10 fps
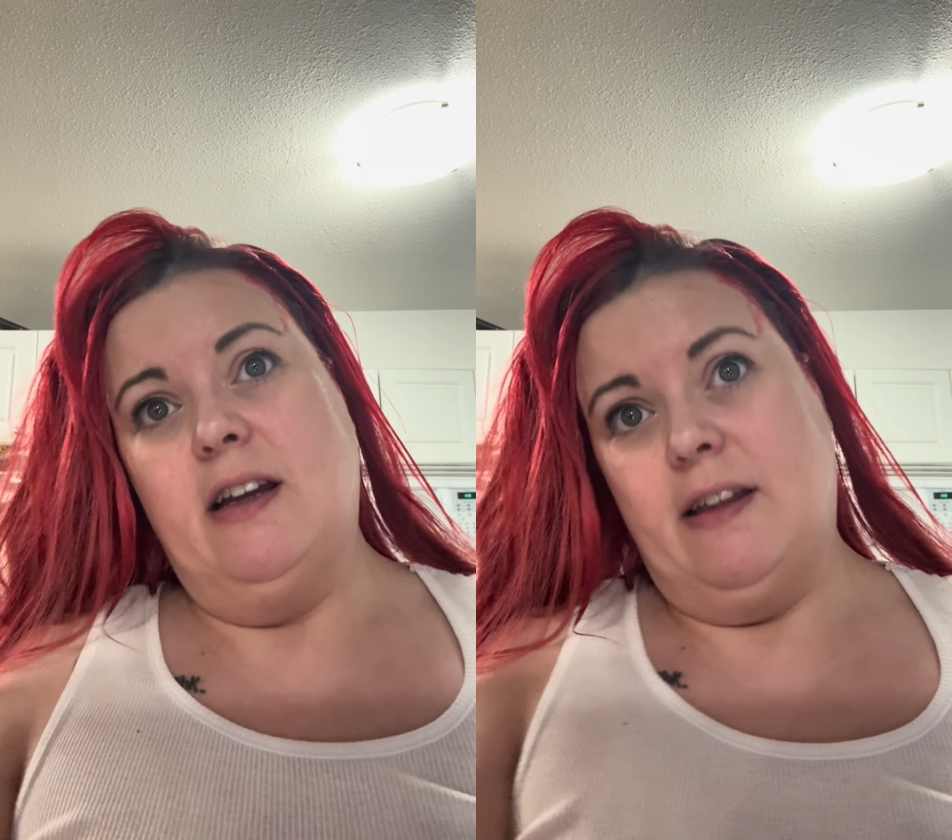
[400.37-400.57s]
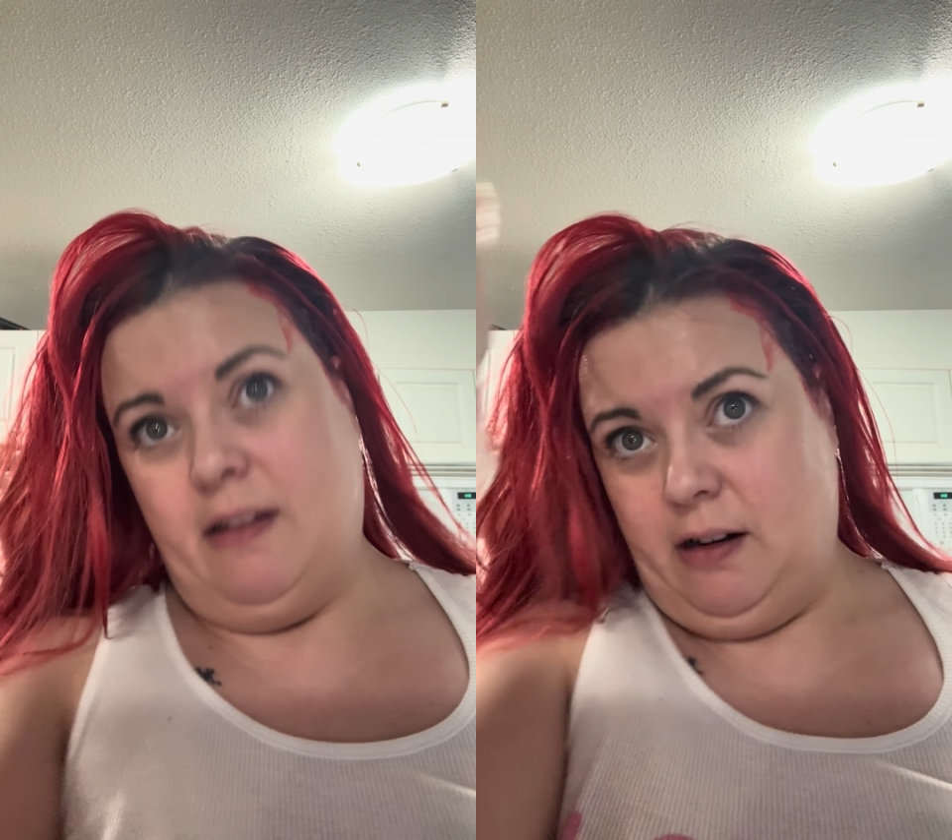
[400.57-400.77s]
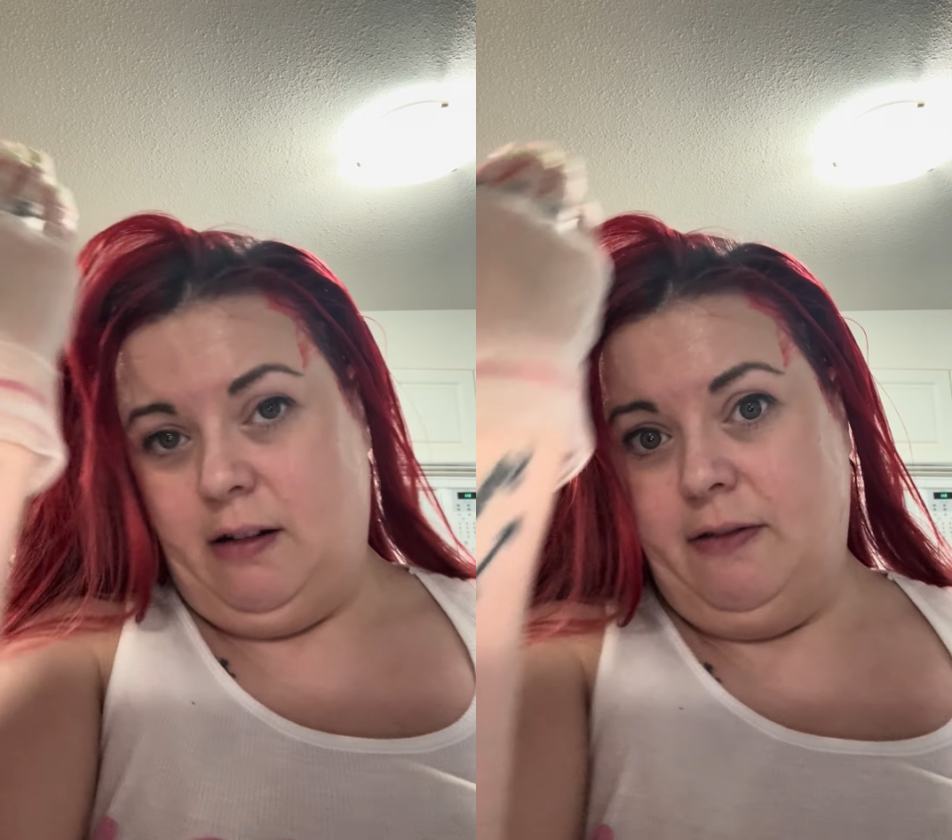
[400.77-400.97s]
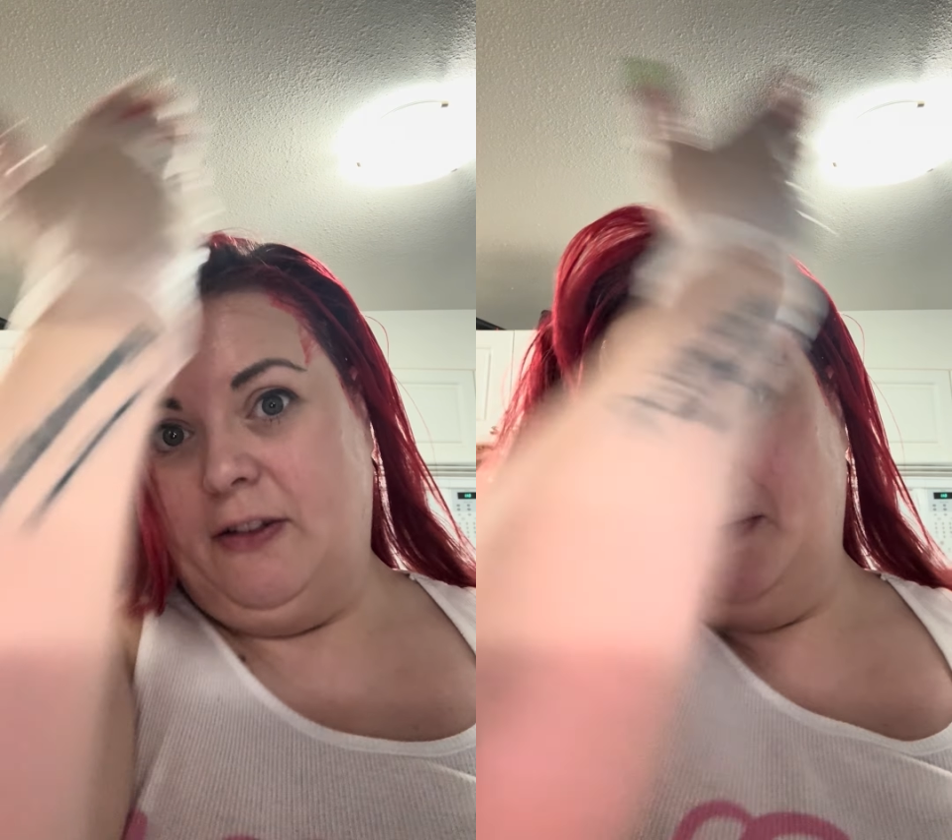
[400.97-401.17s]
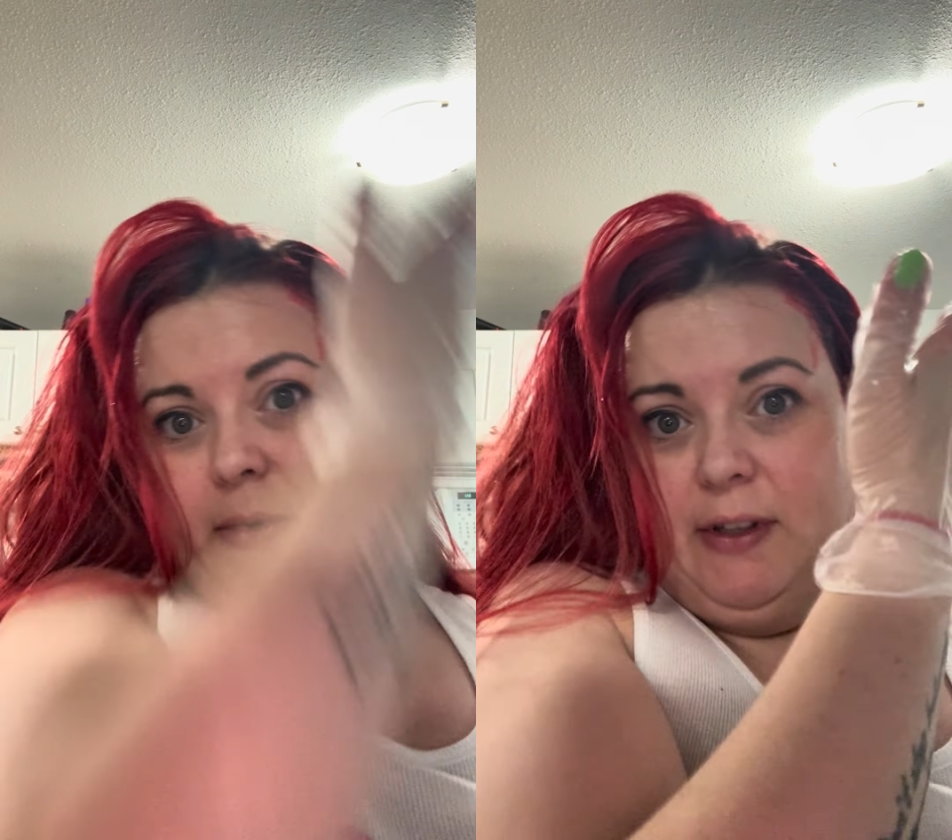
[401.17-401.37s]
And then I'll
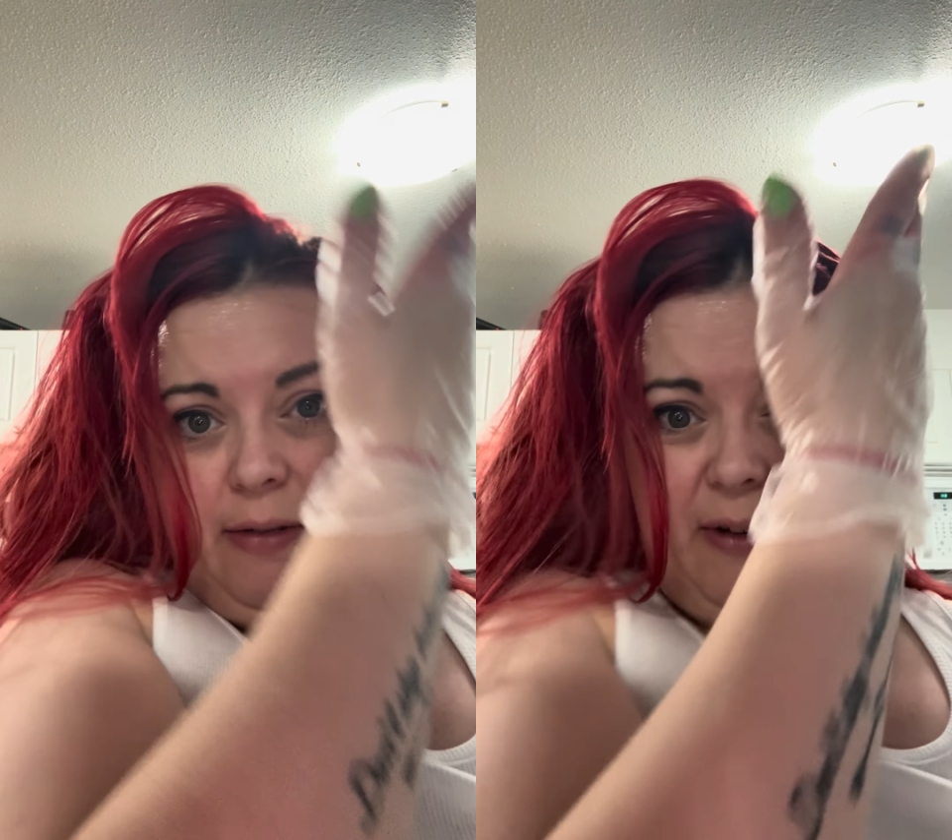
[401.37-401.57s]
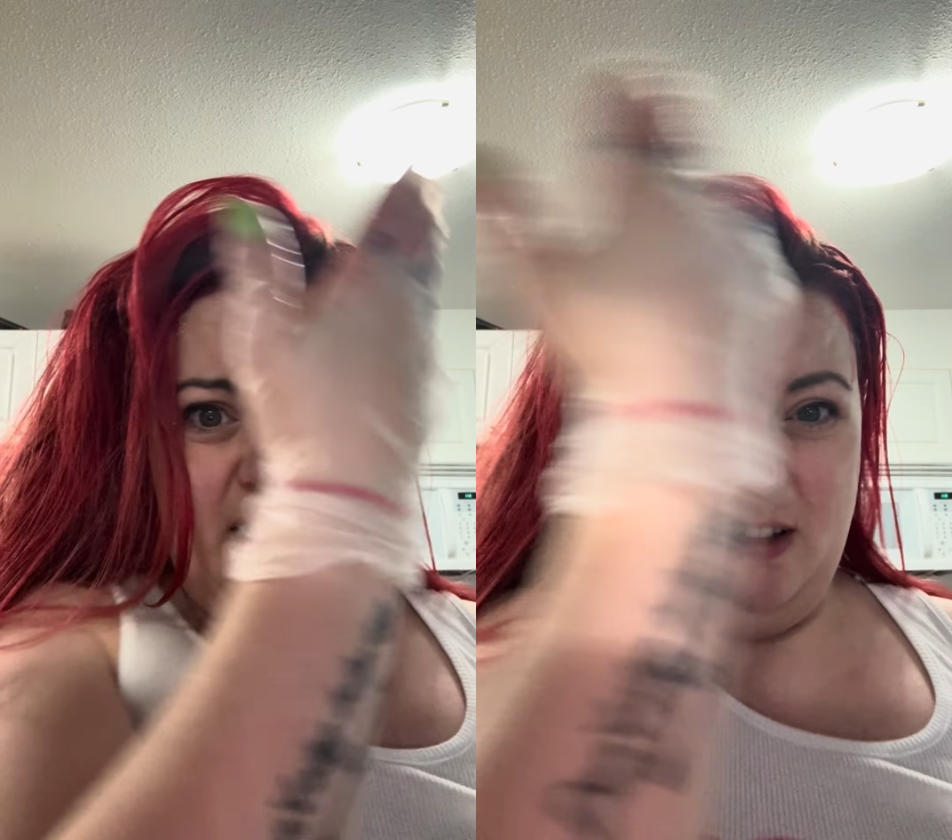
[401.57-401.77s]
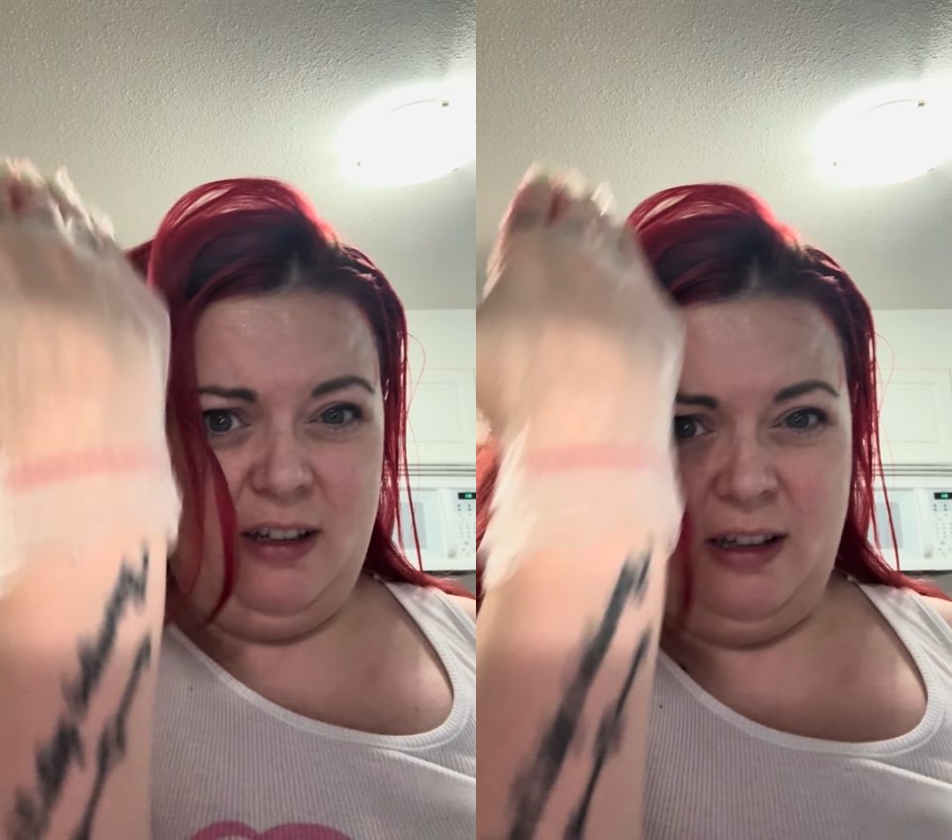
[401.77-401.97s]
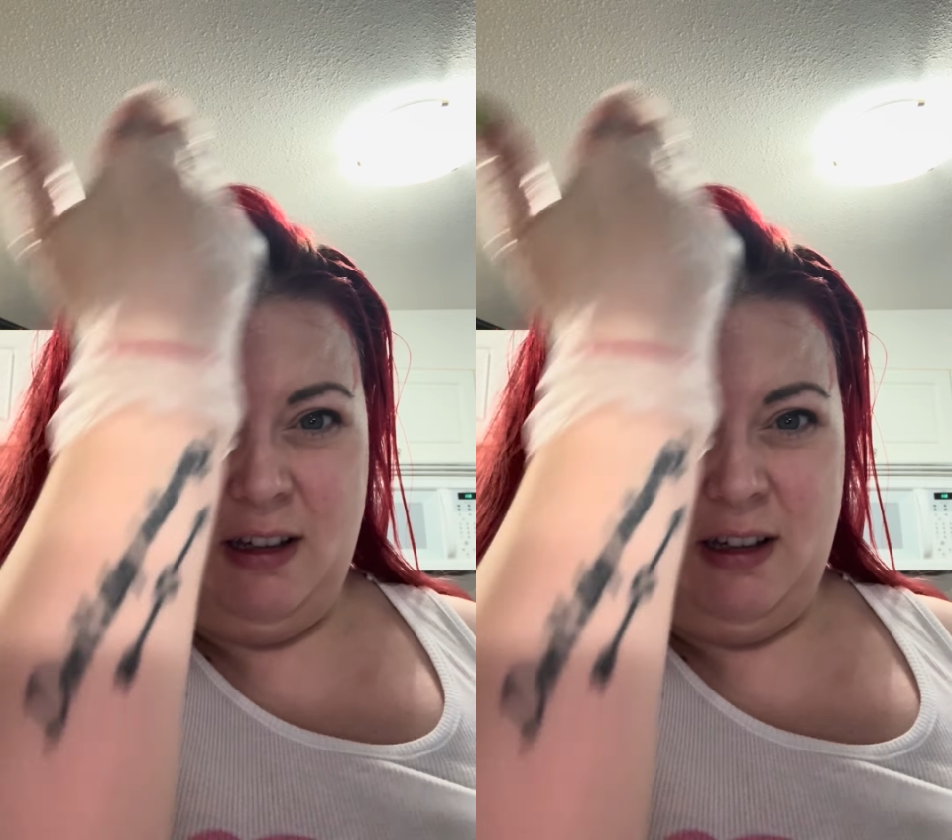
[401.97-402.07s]
flip this way,